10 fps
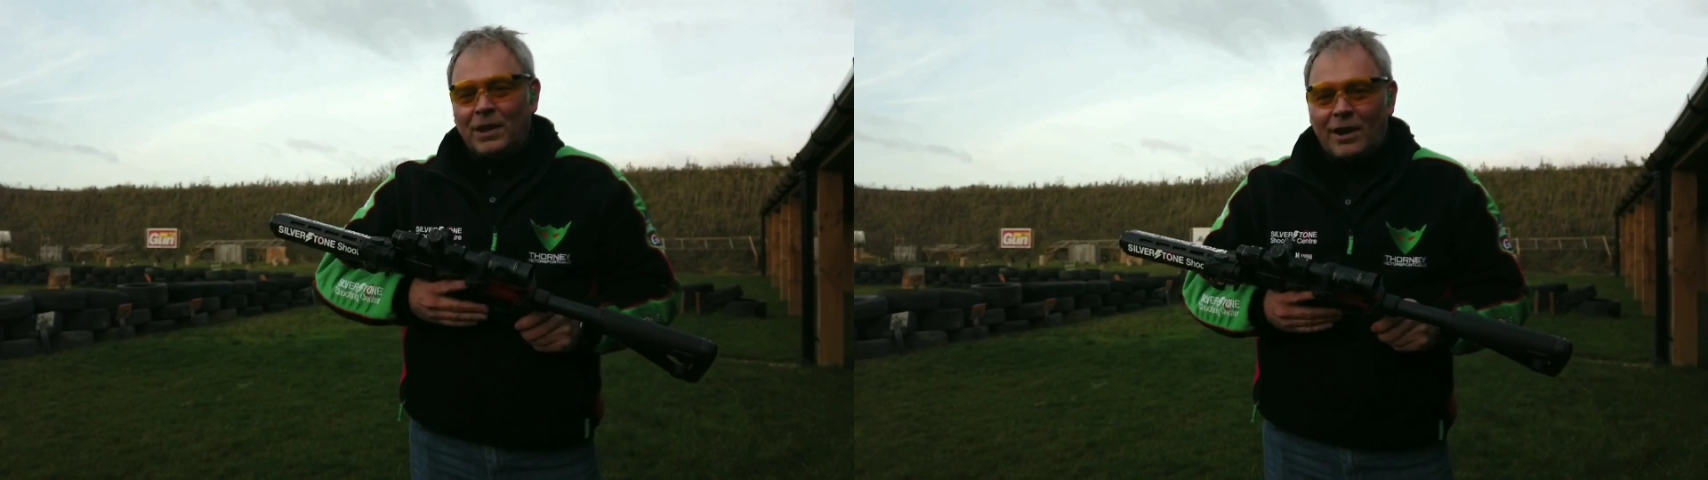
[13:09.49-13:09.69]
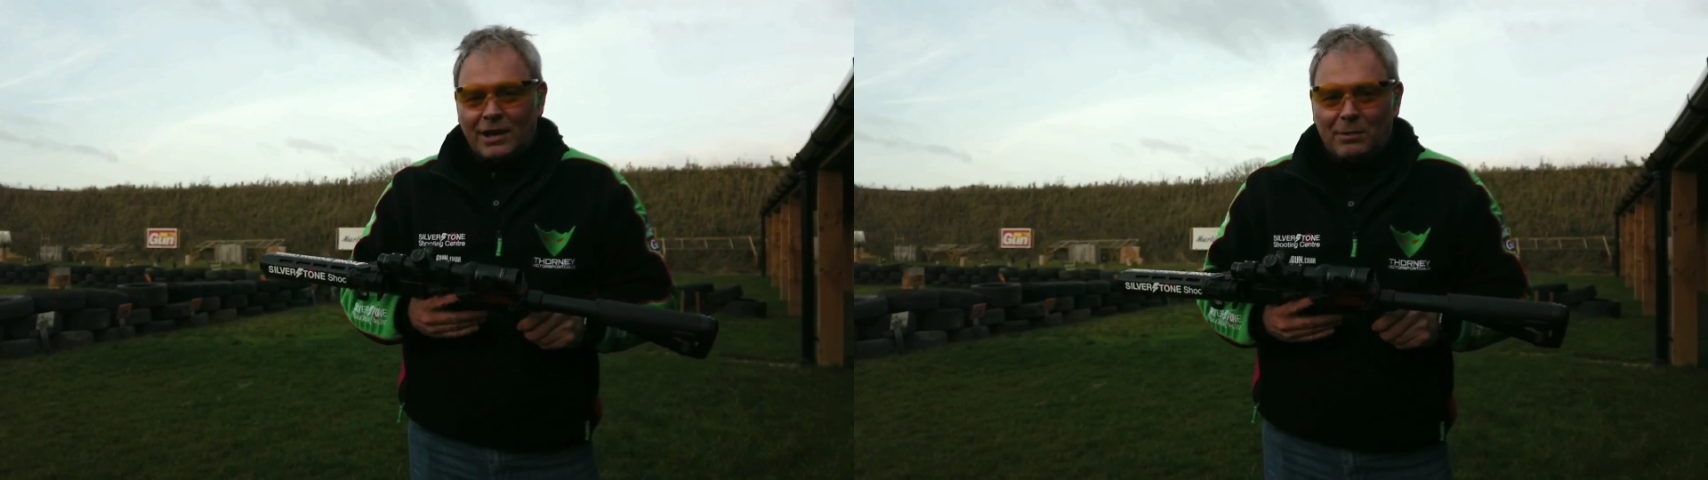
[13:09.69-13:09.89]

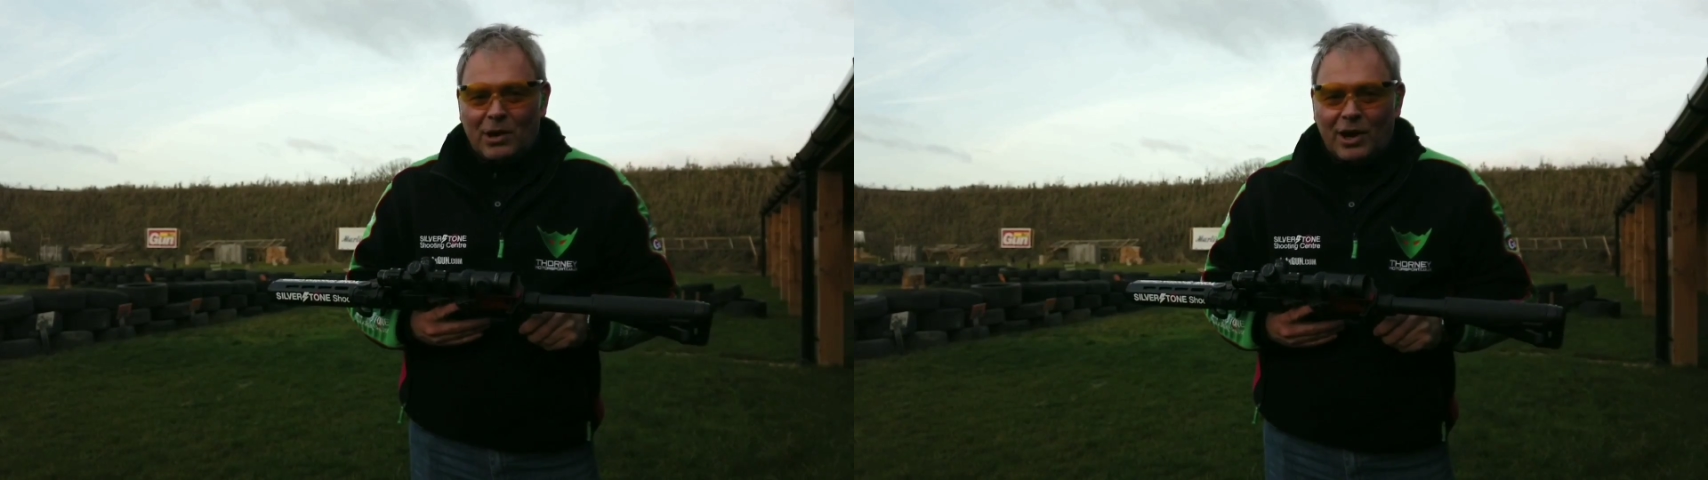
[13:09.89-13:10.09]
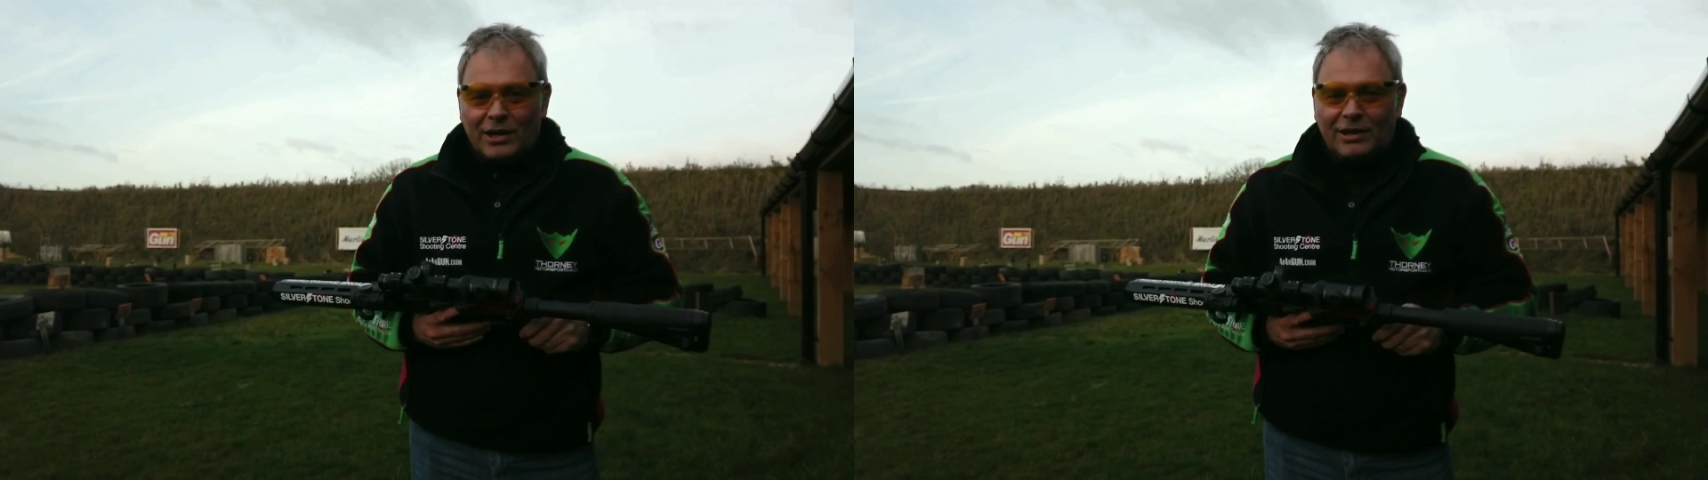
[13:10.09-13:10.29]
The idea
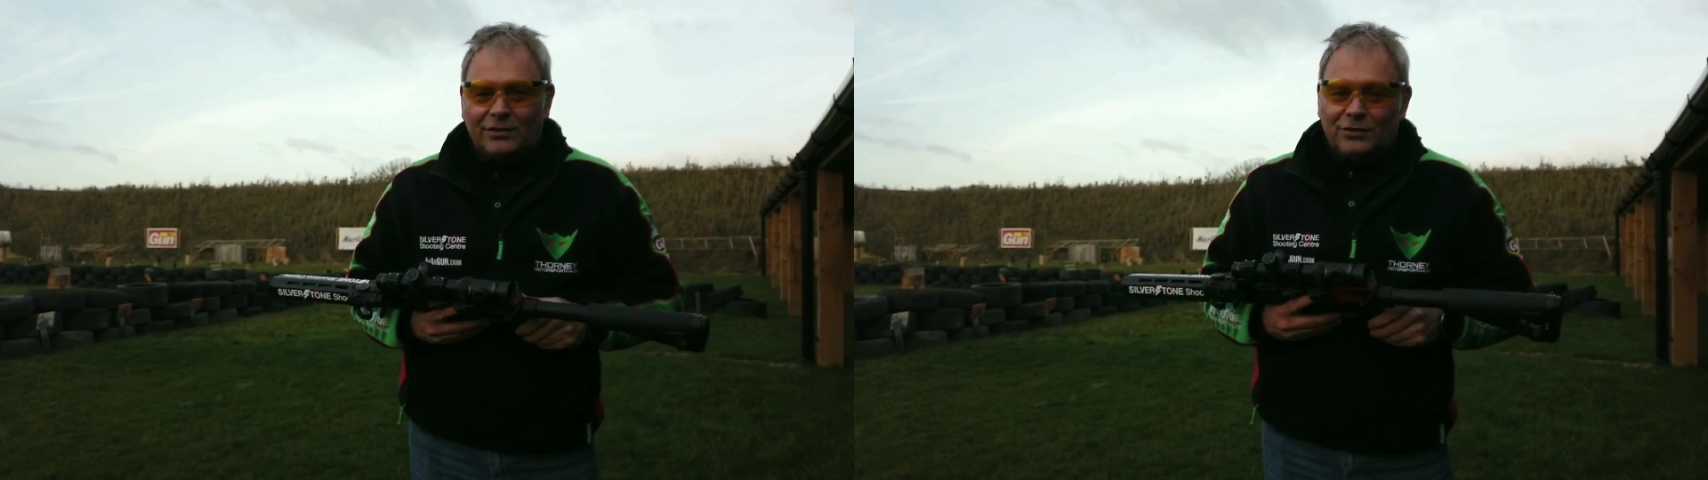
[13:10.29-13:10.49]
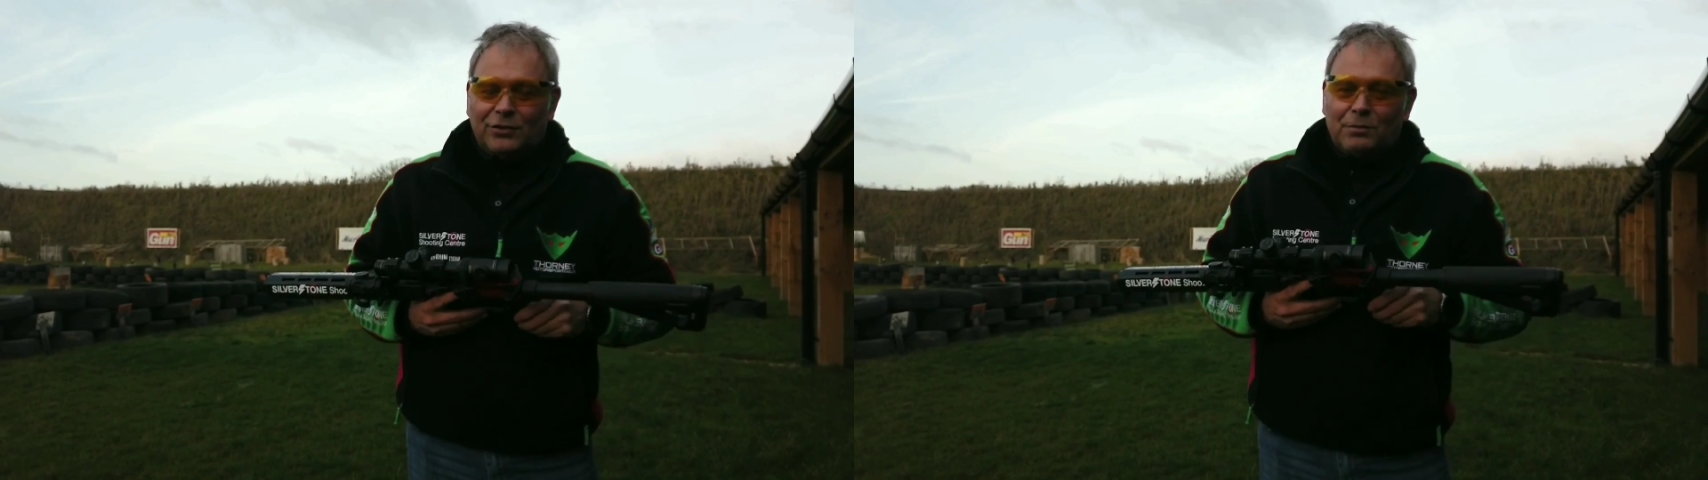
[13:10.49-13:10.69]
behind
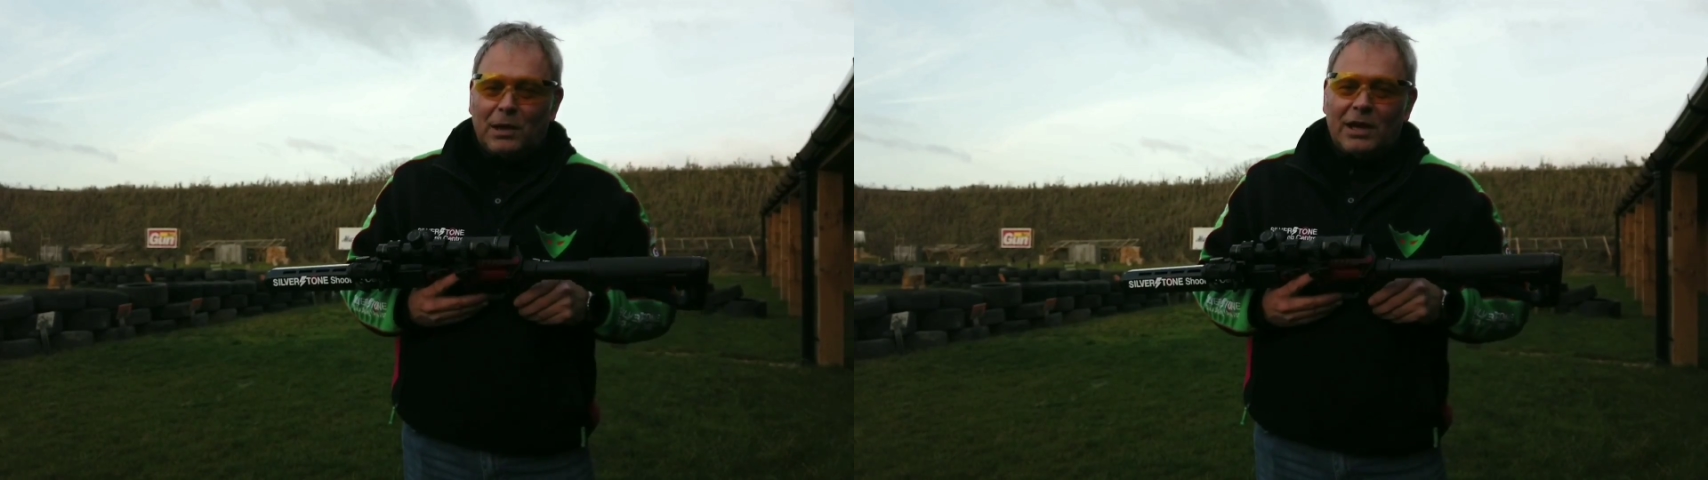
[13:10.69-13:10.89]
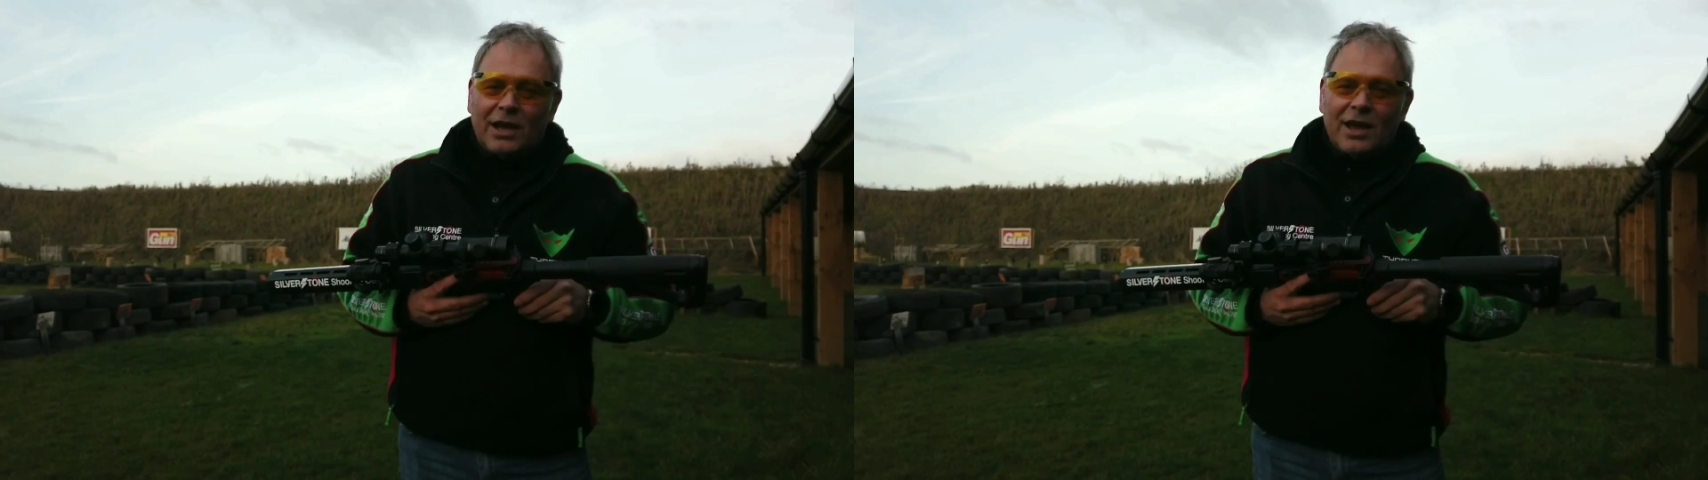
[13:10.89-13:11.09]
this is
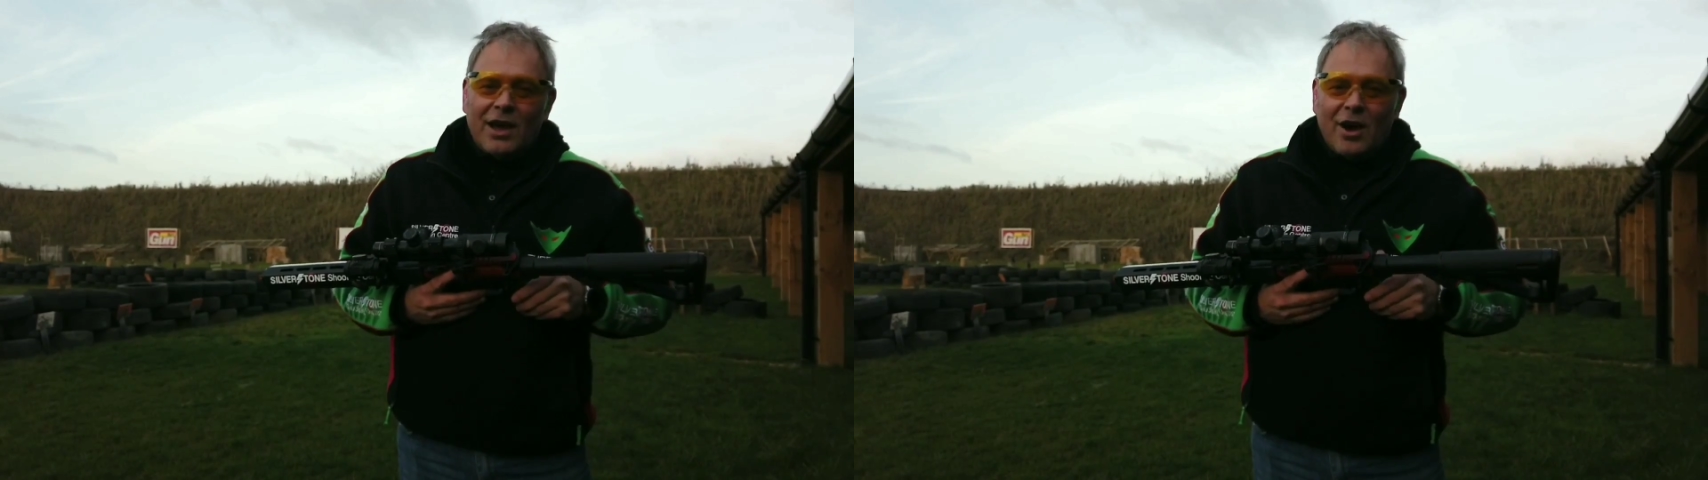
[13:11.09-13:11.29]
just be